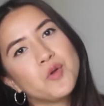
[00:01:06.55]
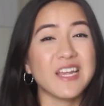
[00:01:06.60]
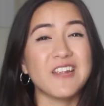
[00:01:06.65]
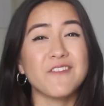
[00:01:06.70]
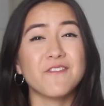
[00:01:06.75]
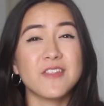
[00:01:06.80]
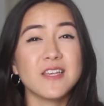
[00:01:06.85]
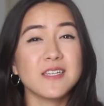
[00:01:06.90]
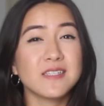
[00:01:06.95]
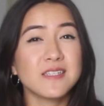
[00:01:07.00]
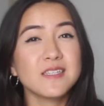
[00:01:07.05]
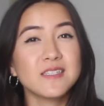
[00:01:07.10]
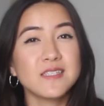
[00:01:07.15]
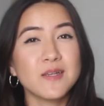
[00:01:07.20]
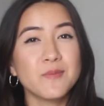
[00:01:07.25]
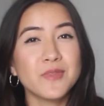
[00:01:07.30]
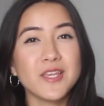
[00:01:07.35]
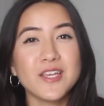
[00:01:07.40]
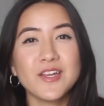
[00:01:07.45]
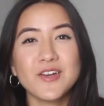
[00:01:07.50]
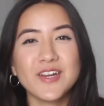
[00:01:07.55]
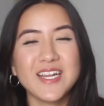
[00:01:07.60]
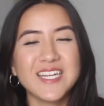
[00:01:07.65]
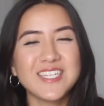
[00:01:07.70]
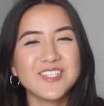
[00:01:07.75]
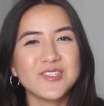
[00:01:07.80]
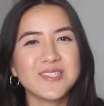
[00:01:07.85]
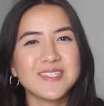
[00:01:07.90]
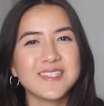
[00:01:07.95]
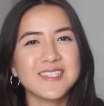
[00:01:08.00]
If this is something you're
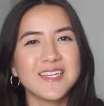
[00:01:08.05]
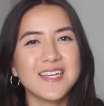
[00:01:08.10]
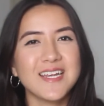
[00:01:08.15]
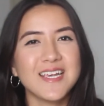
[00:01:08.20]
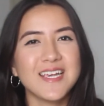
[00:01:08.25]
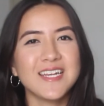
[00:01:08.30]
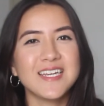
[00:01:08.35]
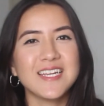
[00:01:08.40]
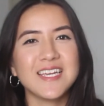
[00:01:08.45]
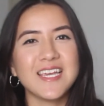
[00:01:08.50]
interested in,